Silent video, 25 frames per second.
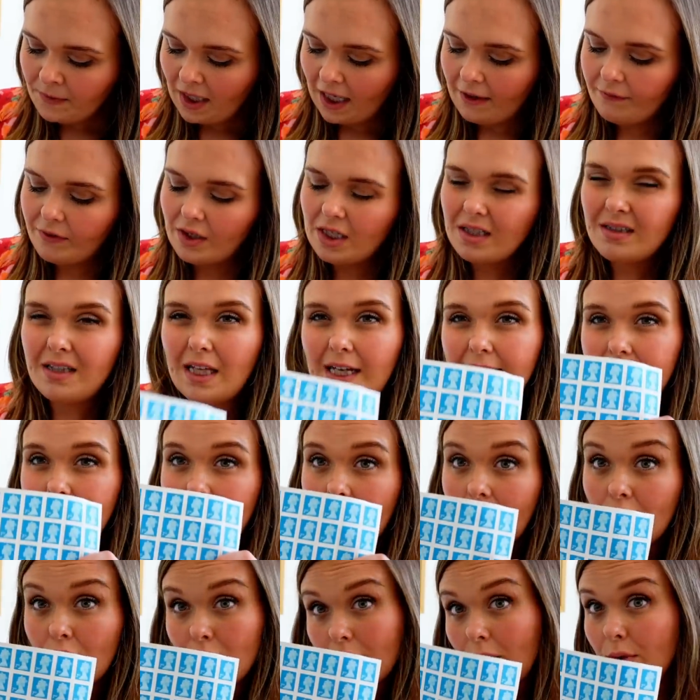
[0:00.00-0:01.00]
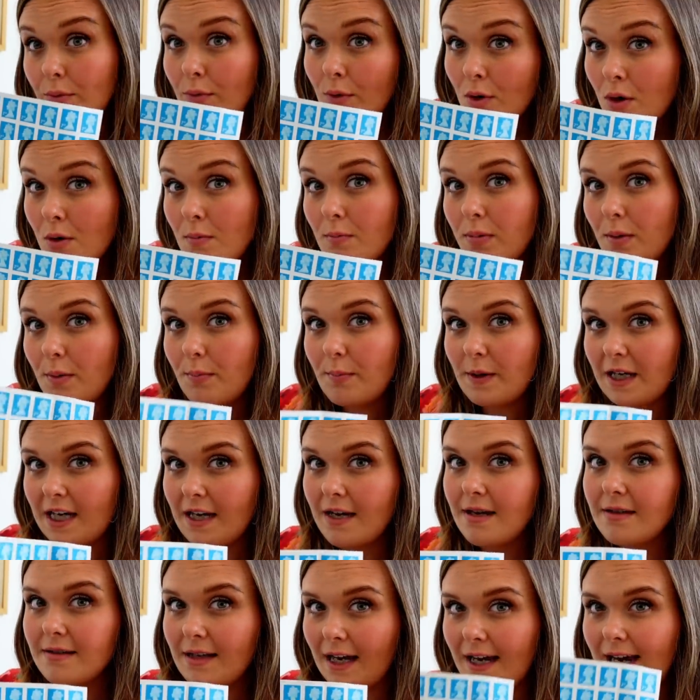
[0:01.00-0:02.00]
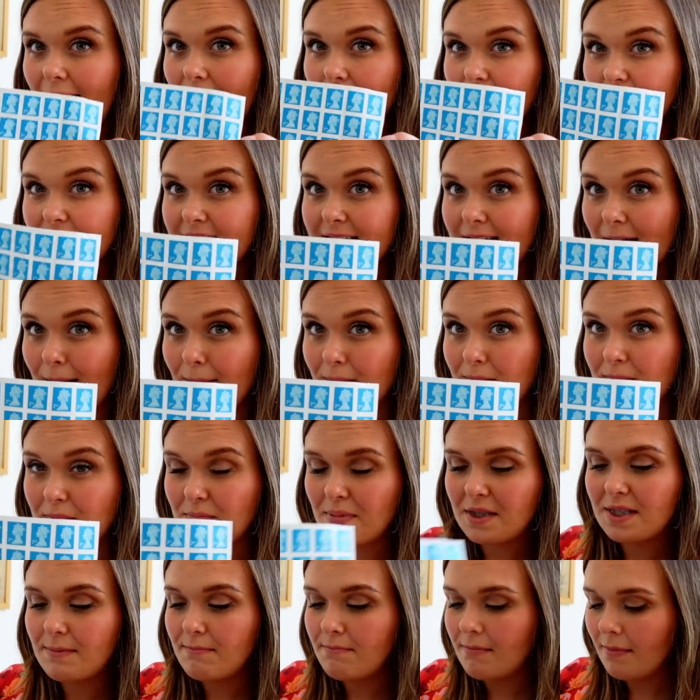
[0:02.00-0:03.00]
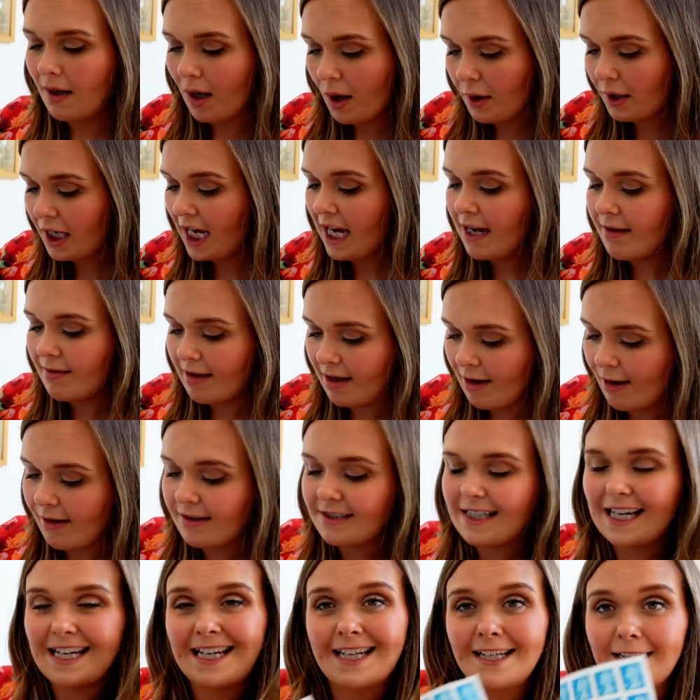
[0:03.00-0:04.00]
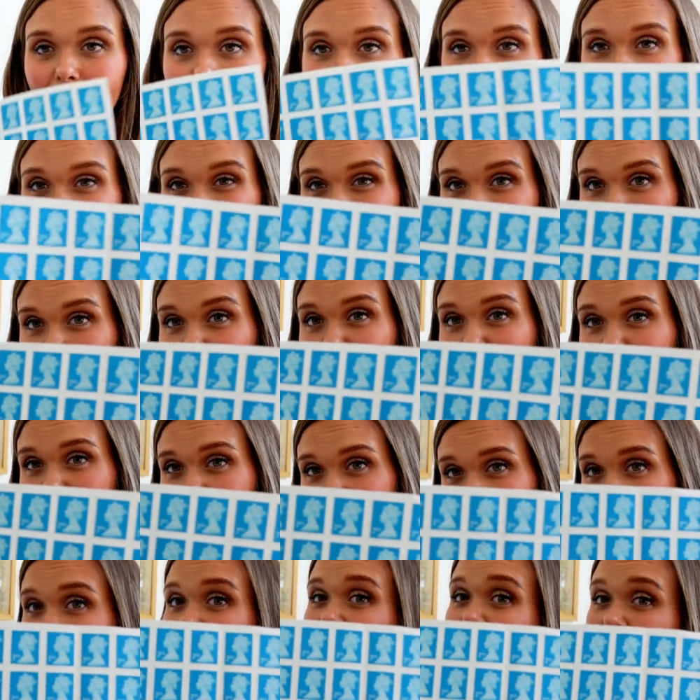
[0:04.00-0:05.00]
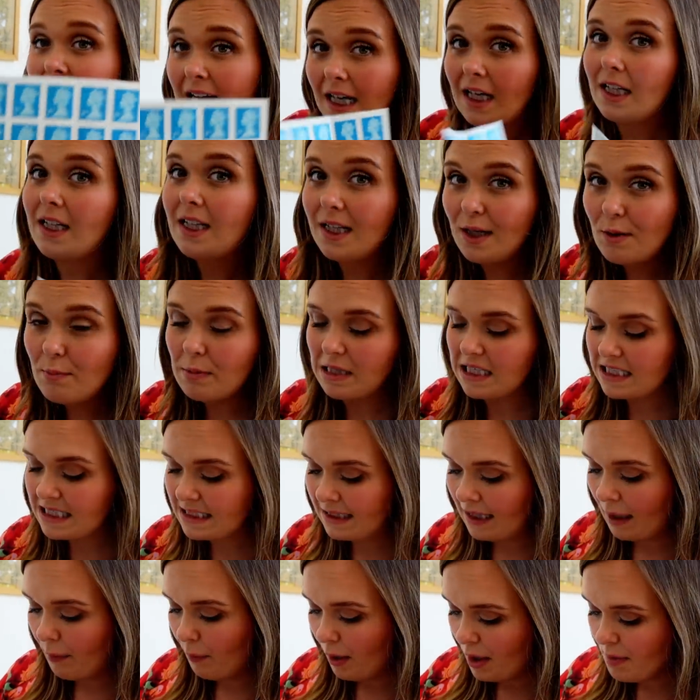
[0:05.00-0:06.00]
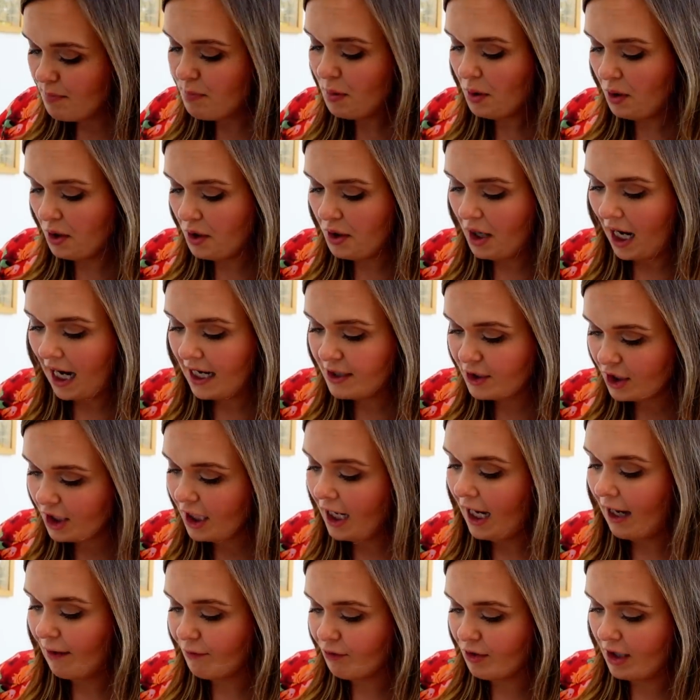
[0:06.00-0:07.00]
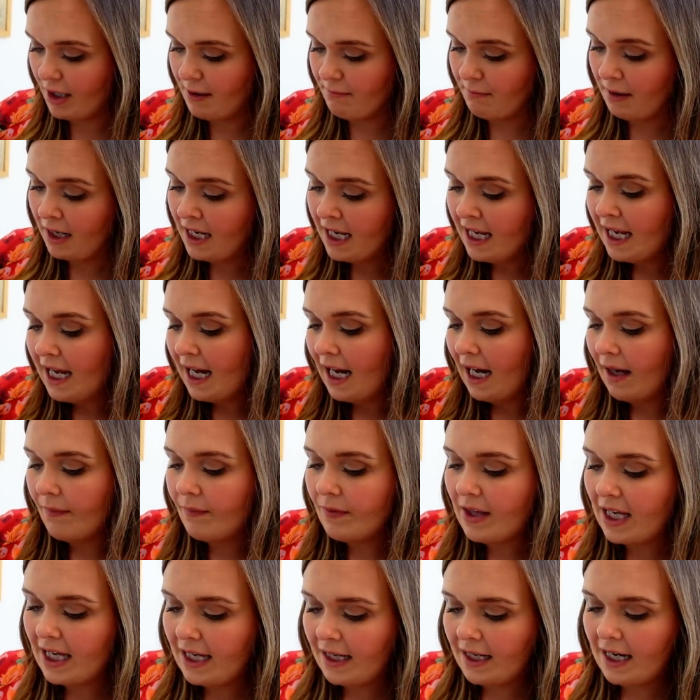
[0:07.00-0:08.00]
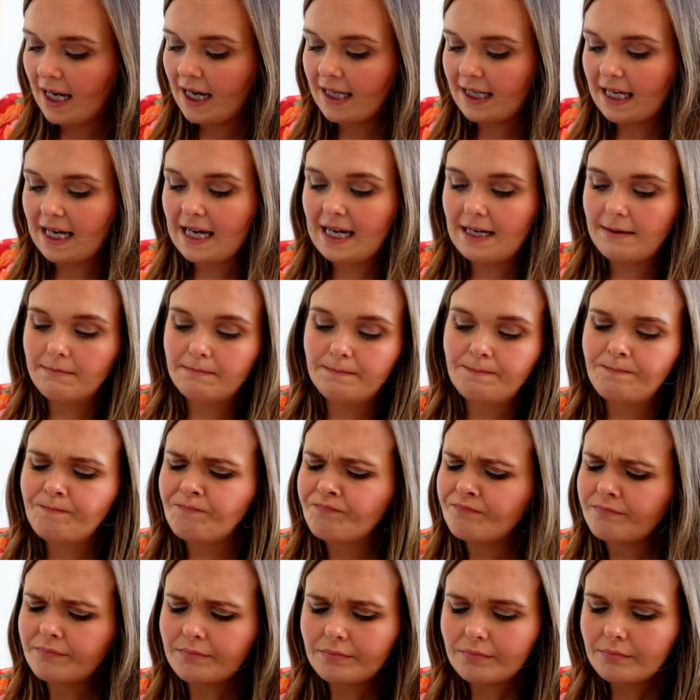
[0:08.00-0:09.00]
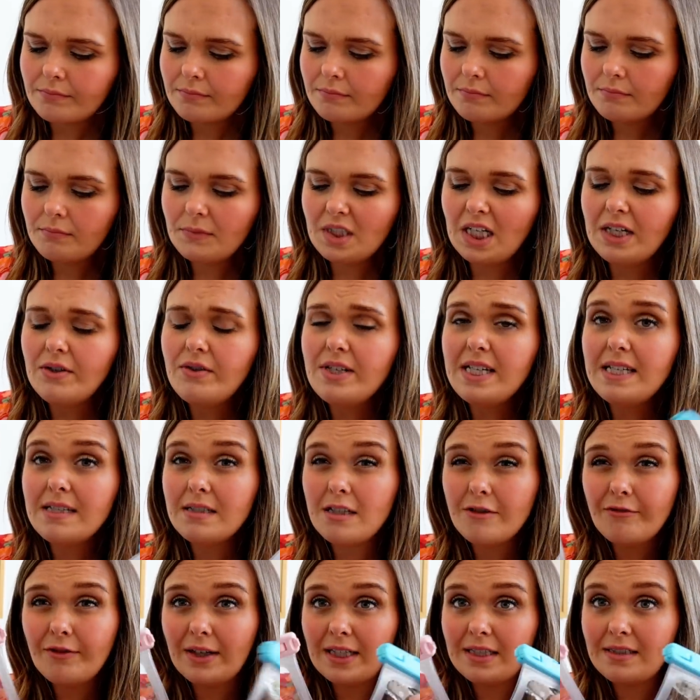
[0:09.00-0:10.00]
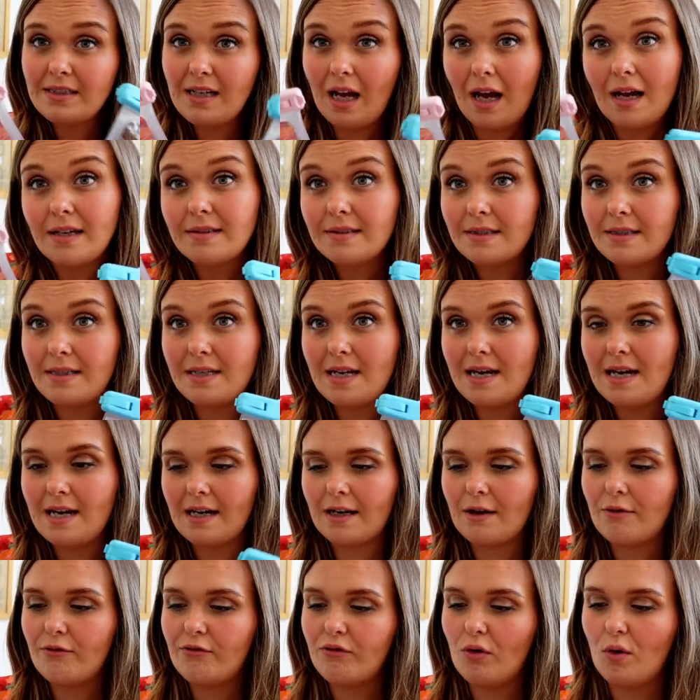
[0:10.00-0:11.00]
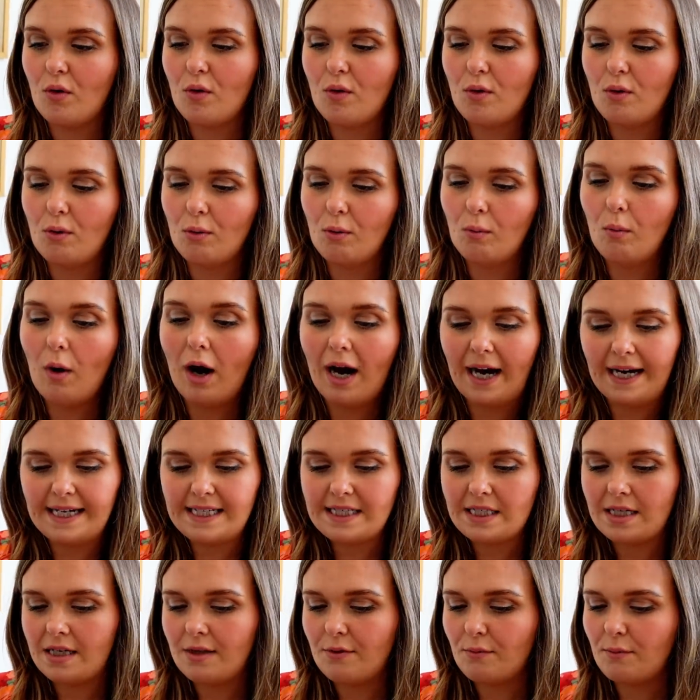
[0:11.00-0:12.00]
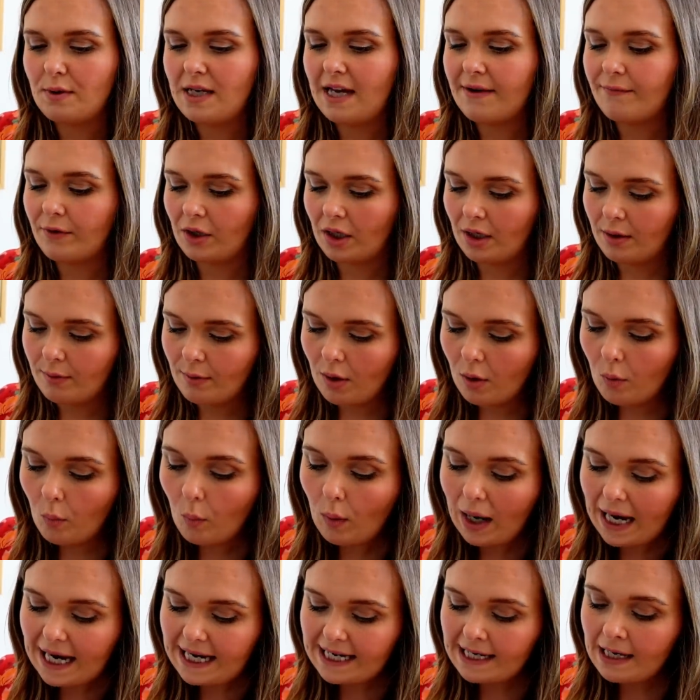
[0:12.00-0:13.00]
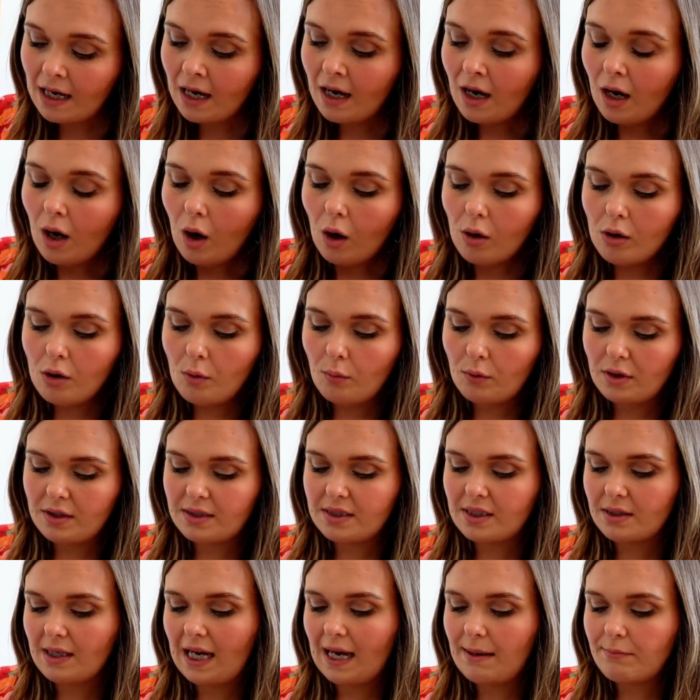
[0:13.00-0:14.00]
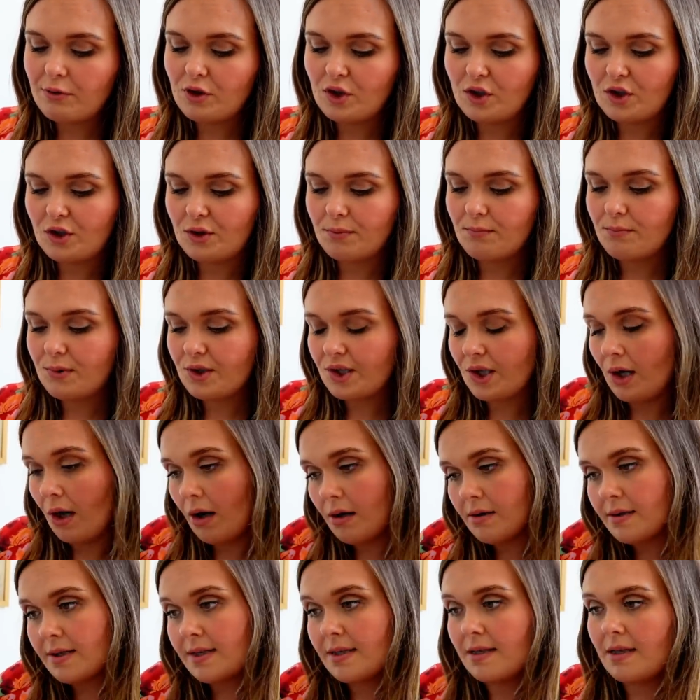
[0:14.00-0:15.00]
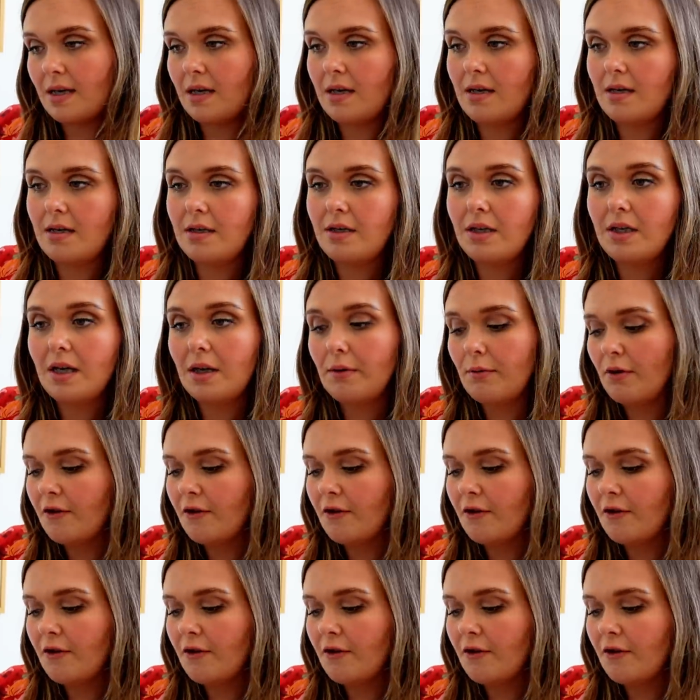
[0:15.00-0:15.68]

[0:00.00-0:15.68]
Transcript: I feel like a grown-up because I have stamps. Okay, they are second-class stamps and a little bit slower, but I do have them. And then again, these are fantastic for what I do. We ever go away or I want to capture some shots that, you know,